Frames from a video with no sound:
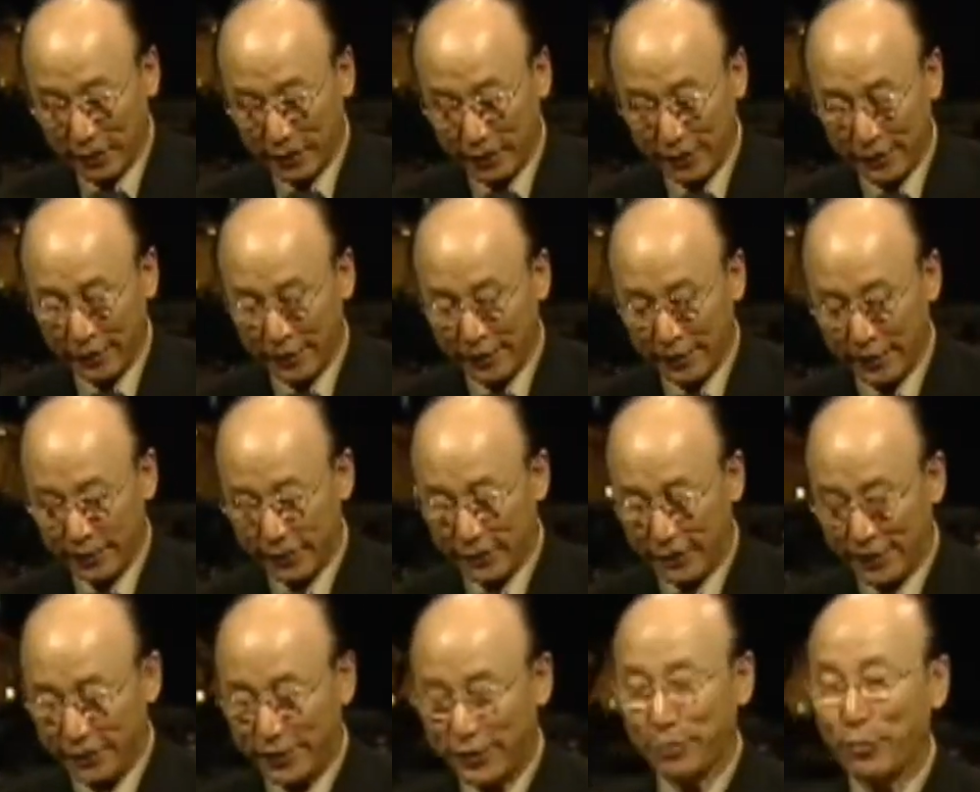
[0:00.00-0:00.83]
And
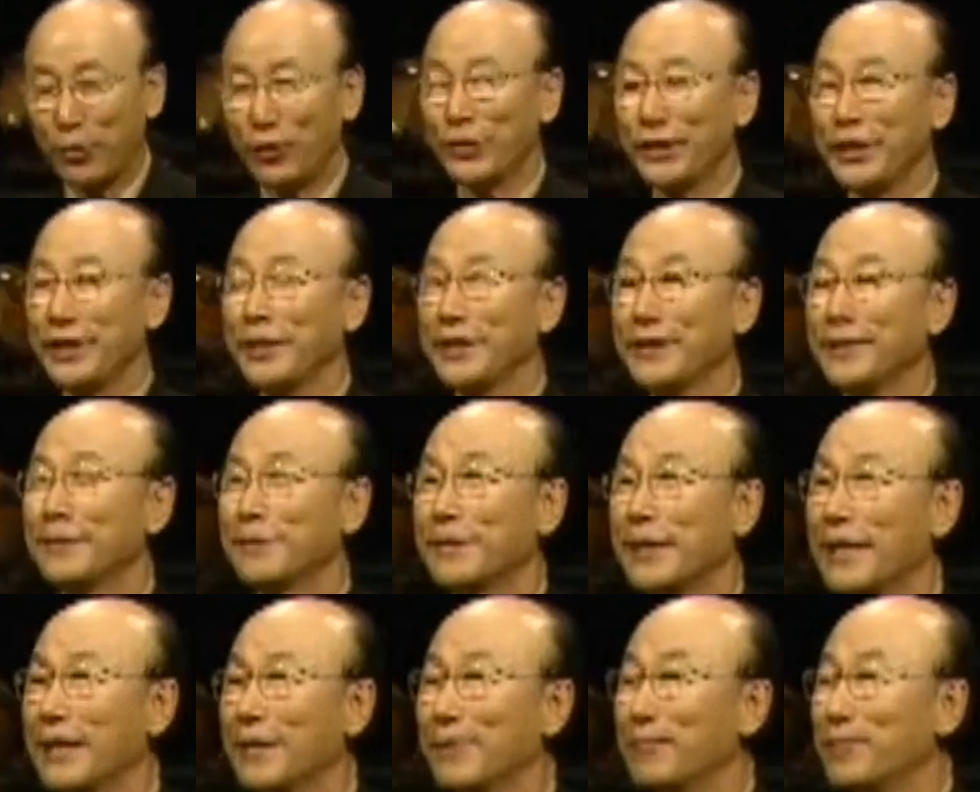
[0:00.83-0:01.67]
this morning,
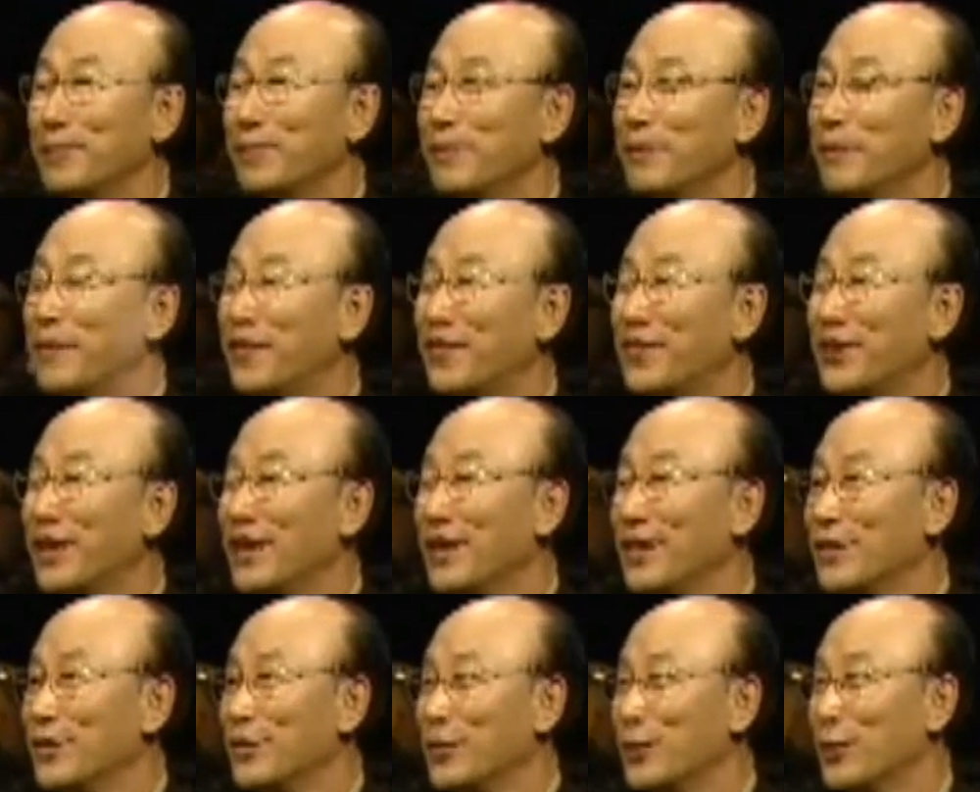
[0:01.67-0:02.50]
I'm
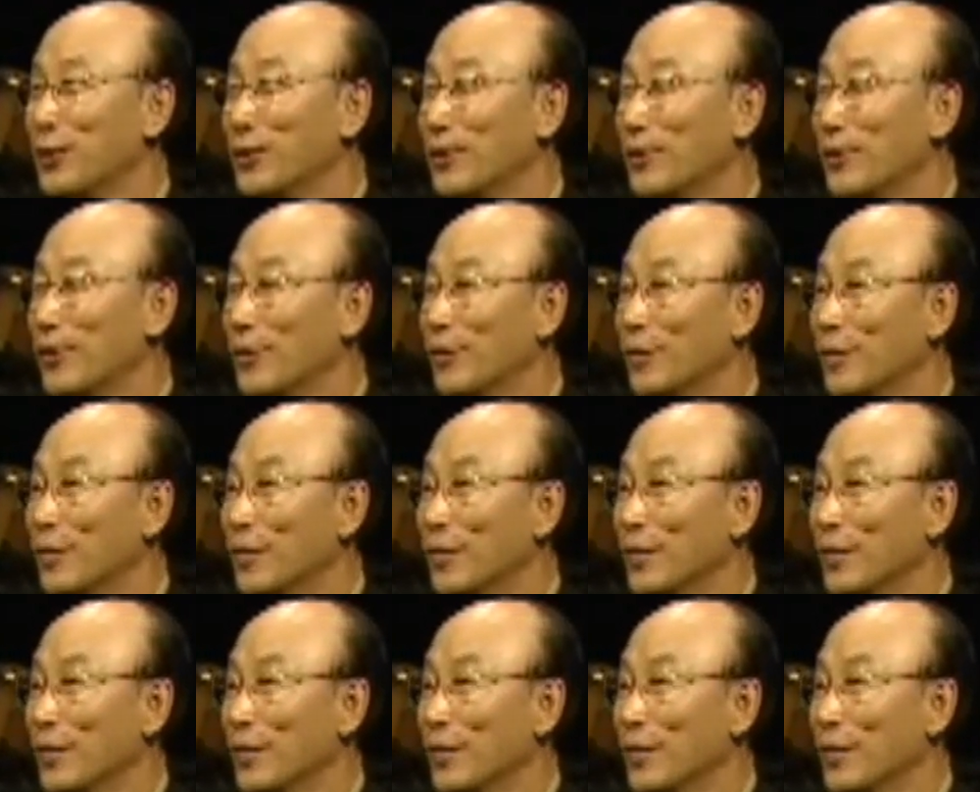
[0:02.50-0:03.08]
feeling so